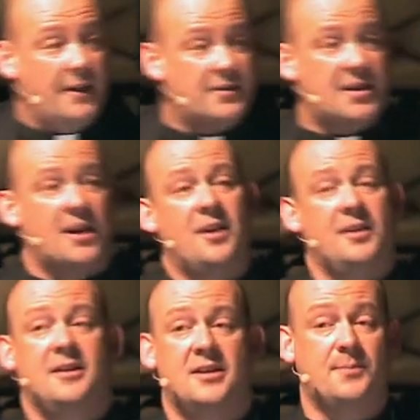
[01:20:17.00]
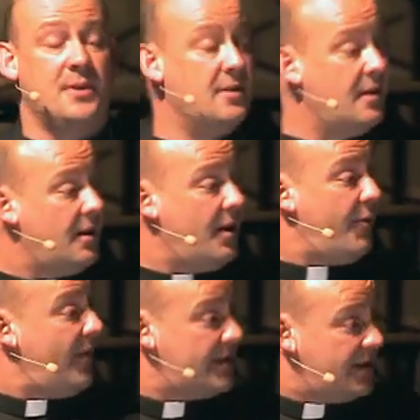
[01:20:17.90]
have to say, I think this has been a
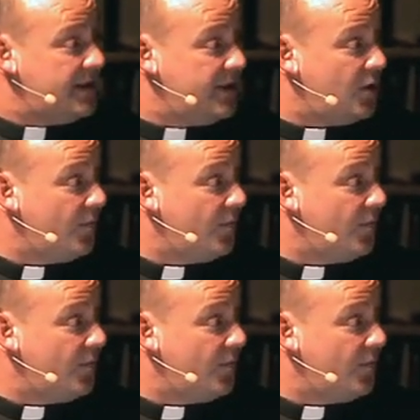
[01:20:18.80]
fascinating